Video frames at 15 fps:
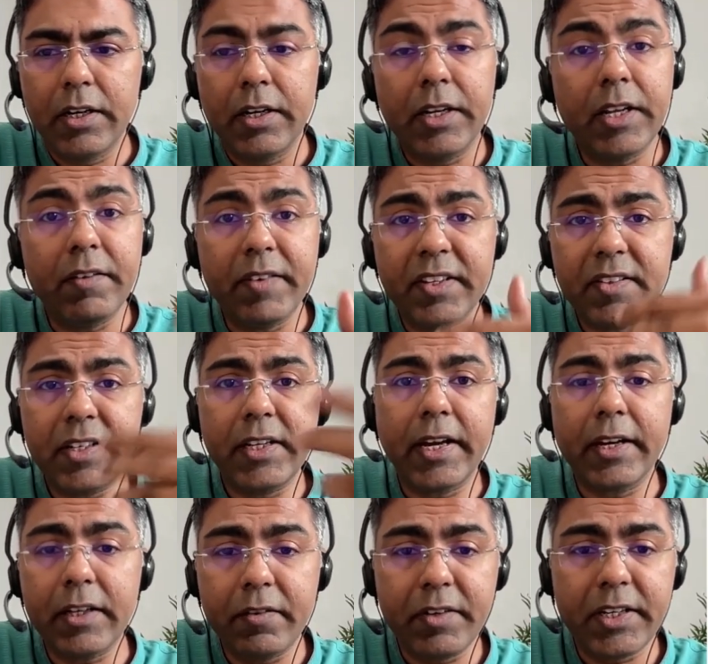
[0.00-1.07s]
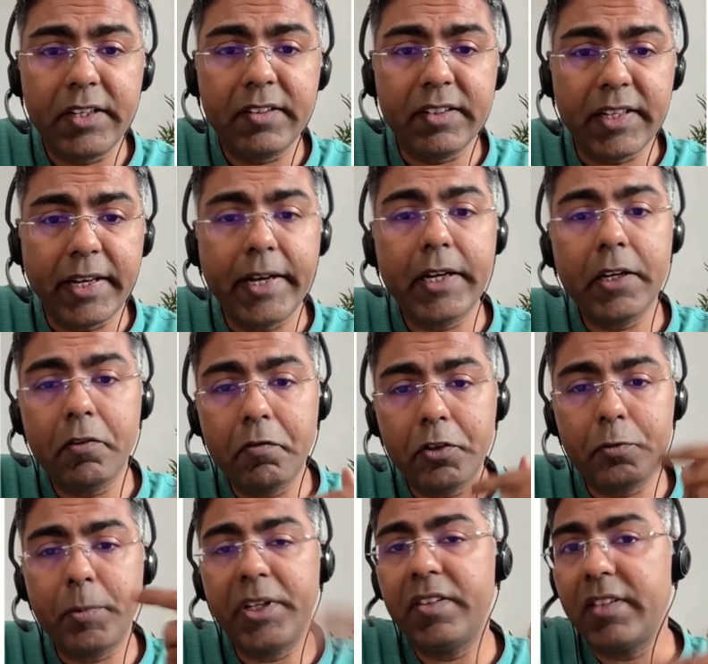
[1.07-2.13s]
Investing activity is negative,
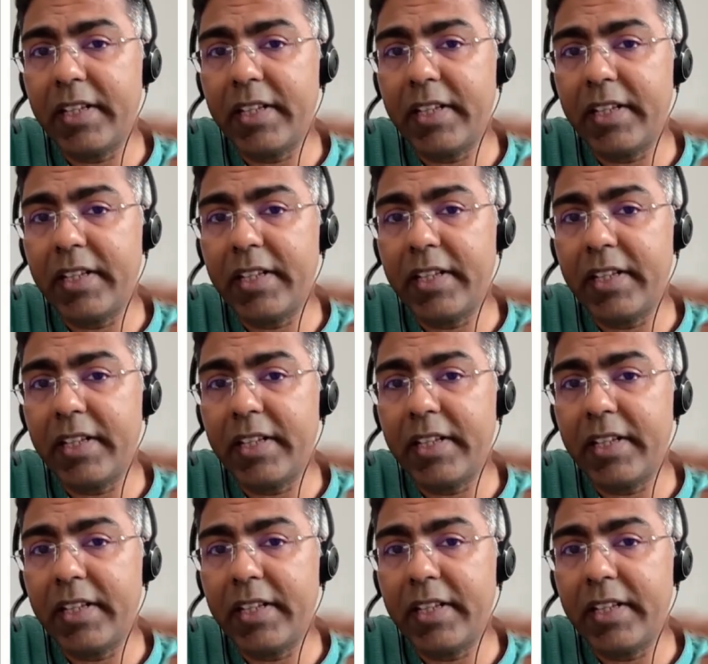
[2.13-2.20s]
which means